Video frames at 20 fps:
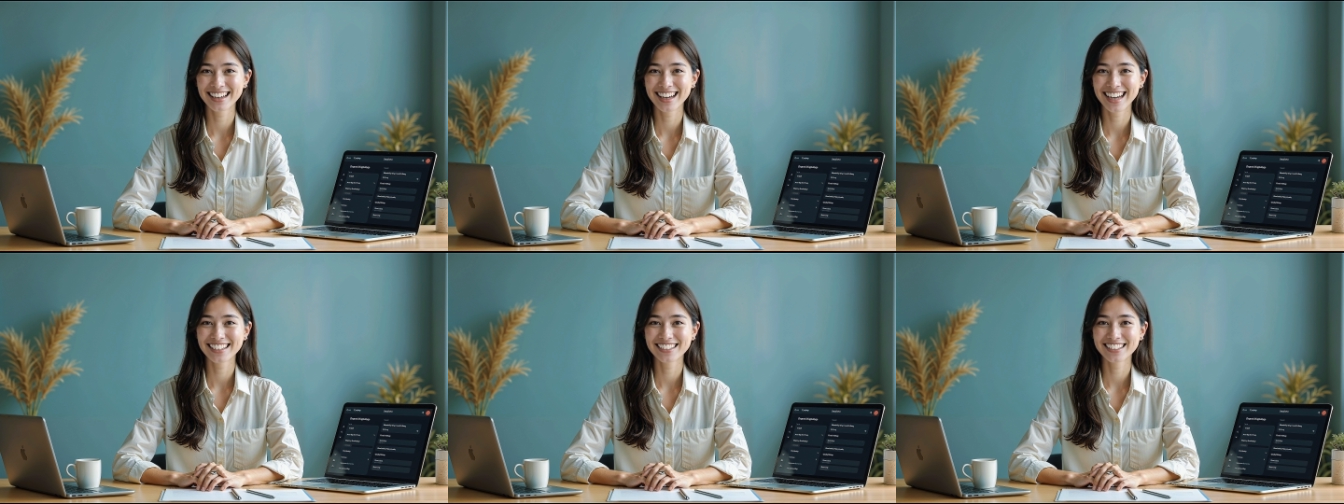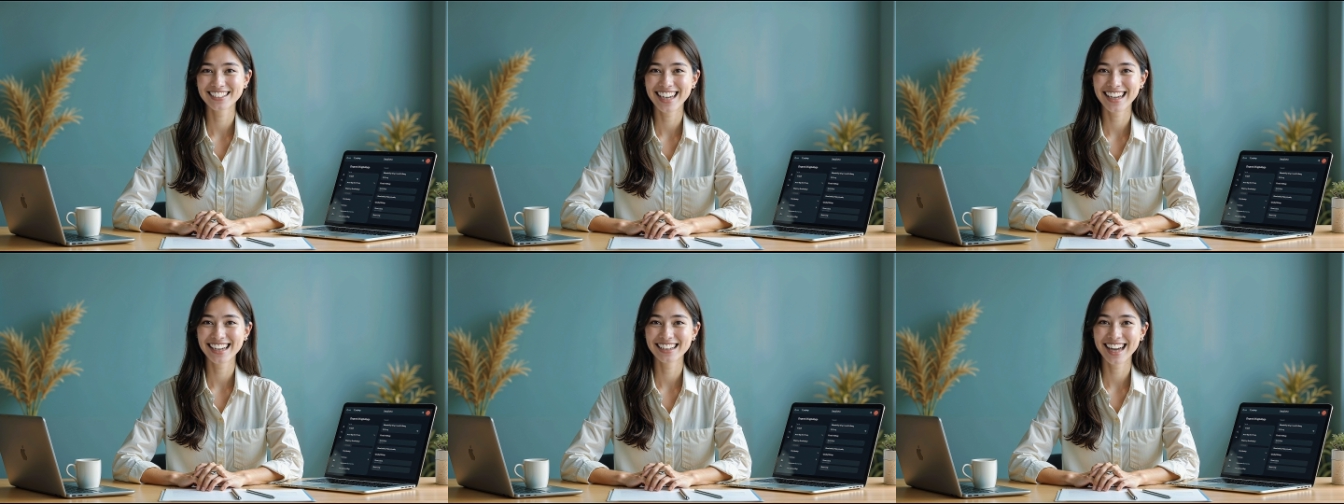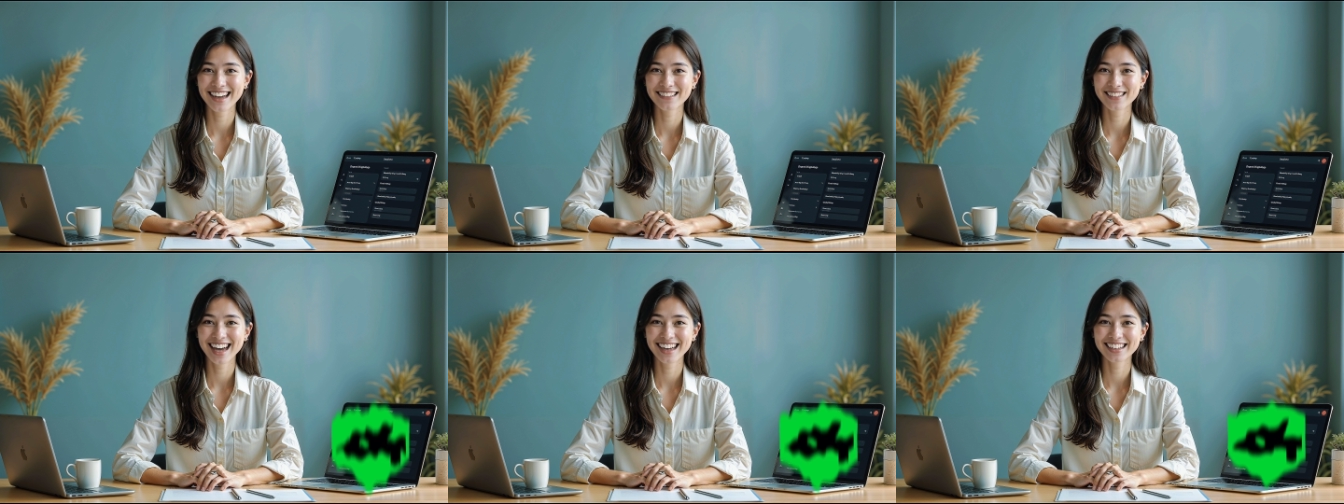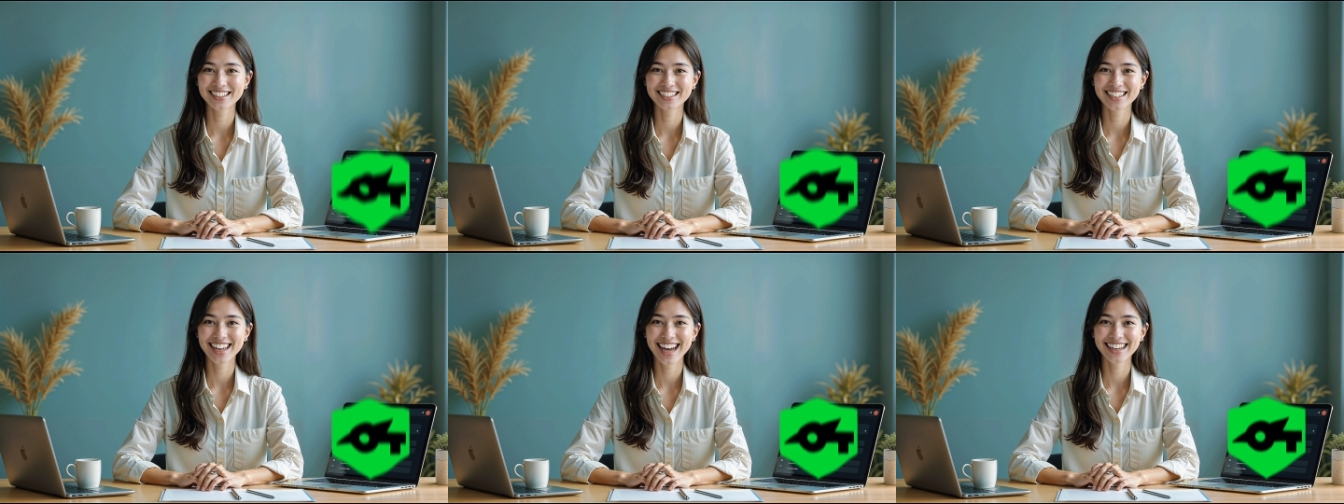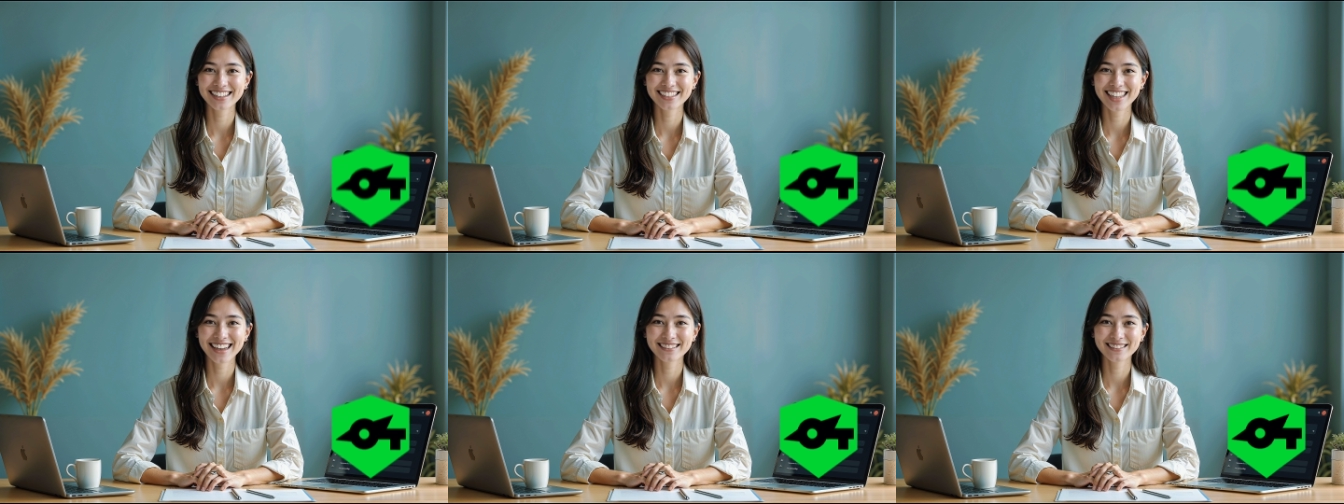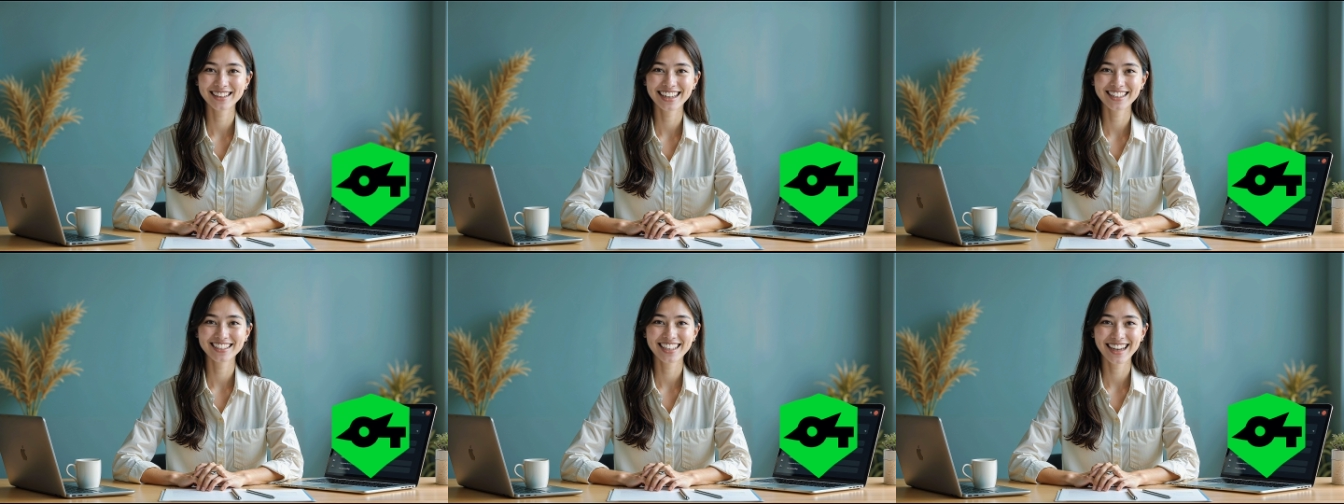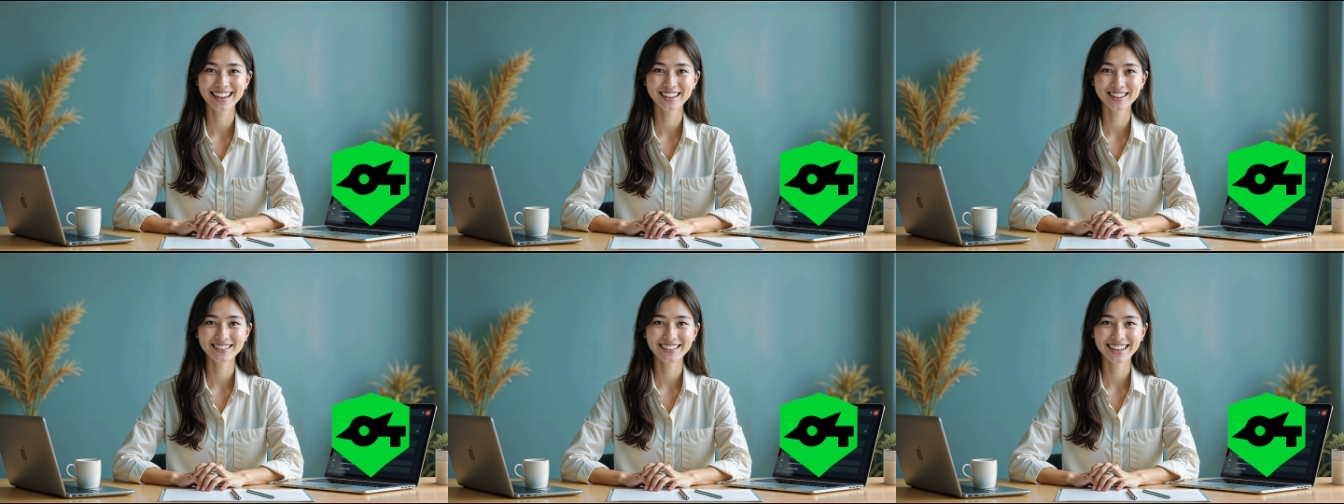and set it up on Socks IP
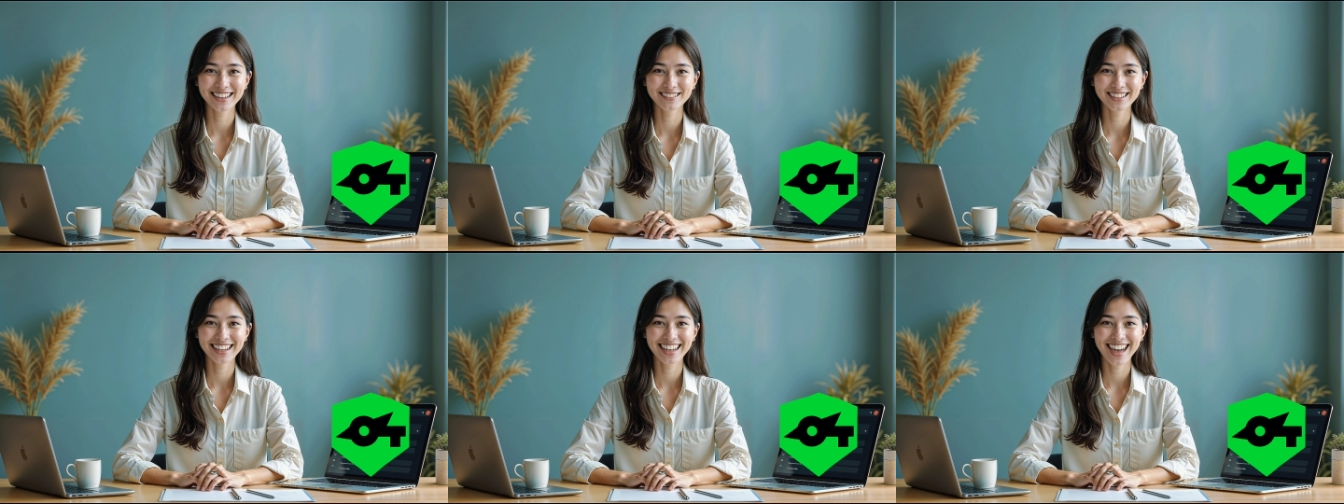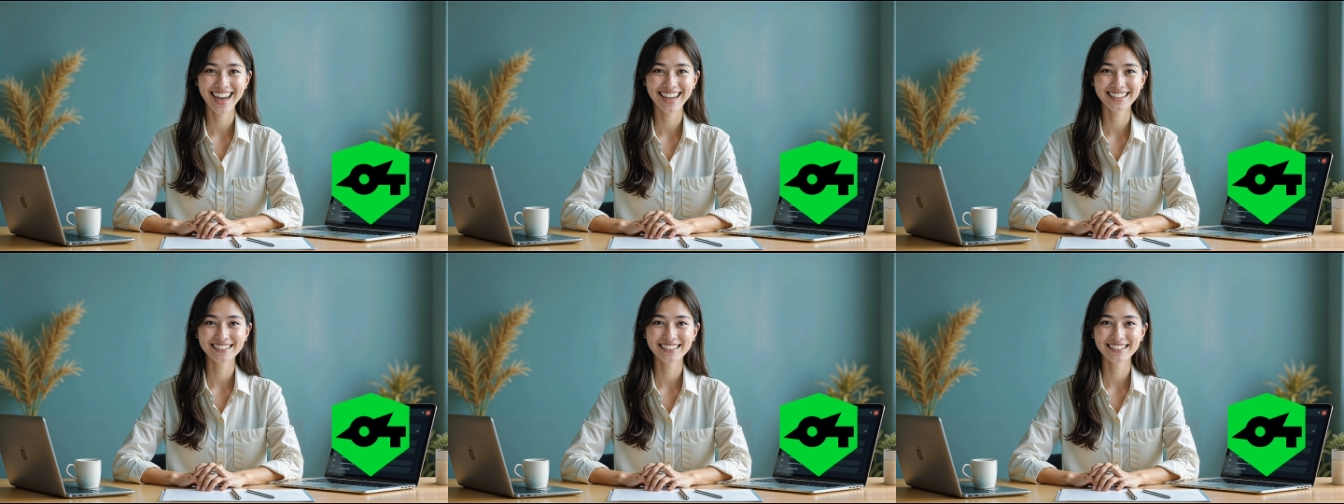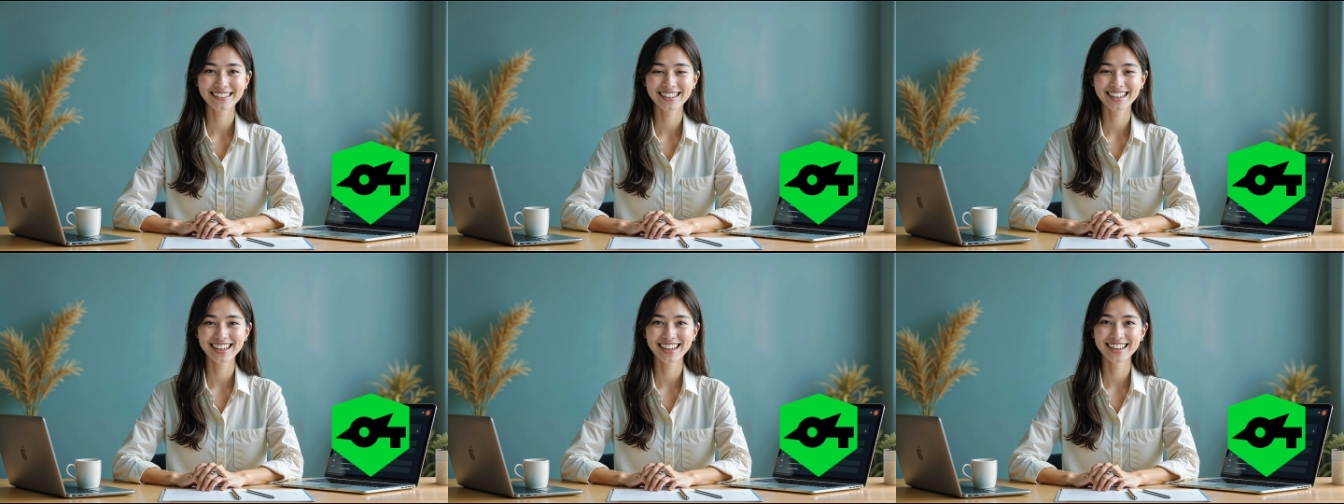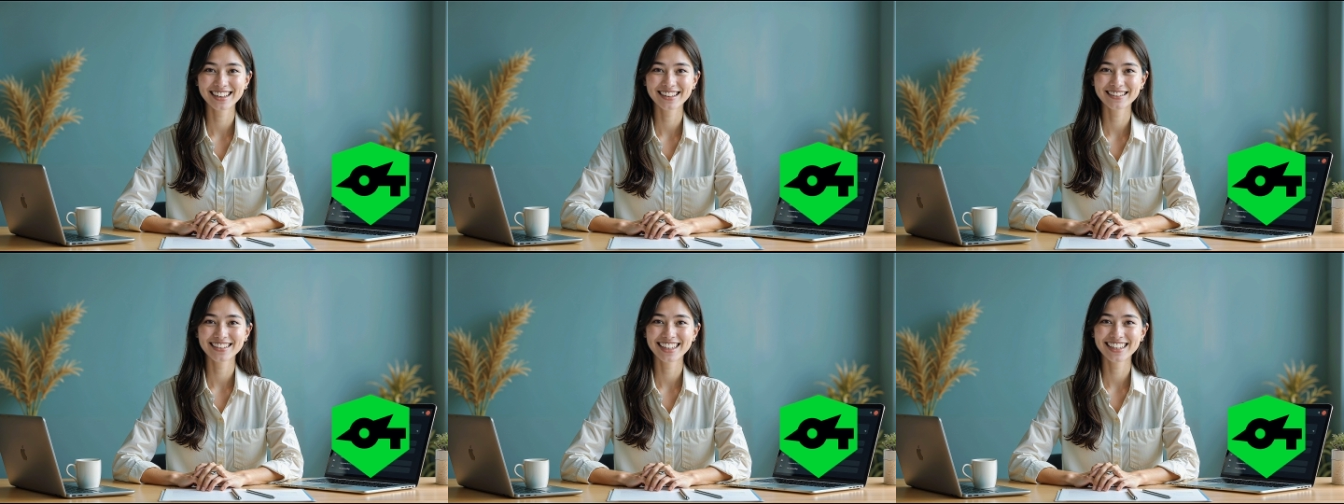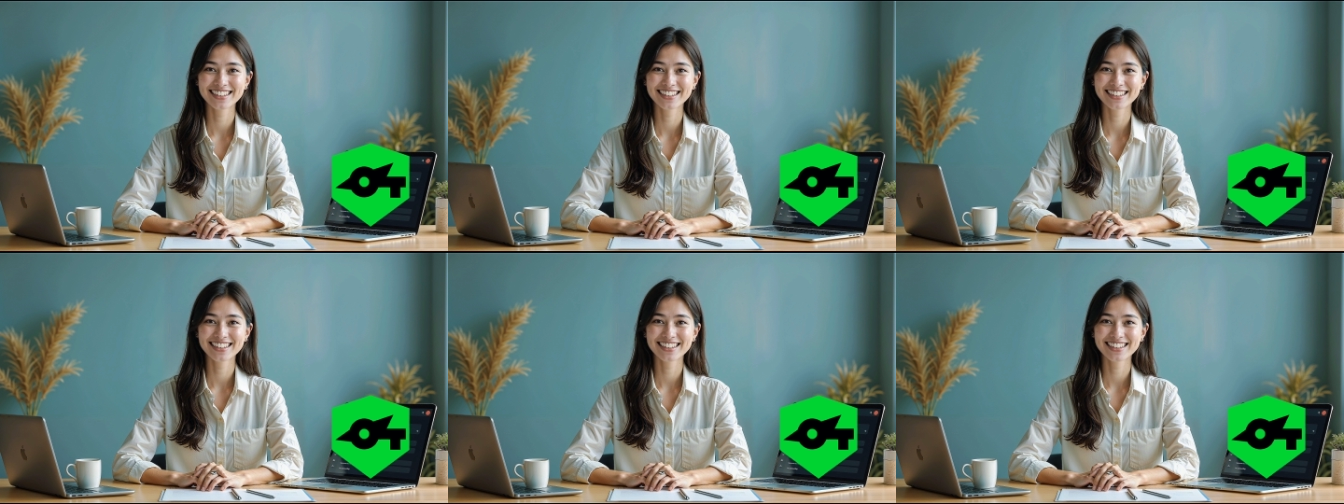Tunnel VPN.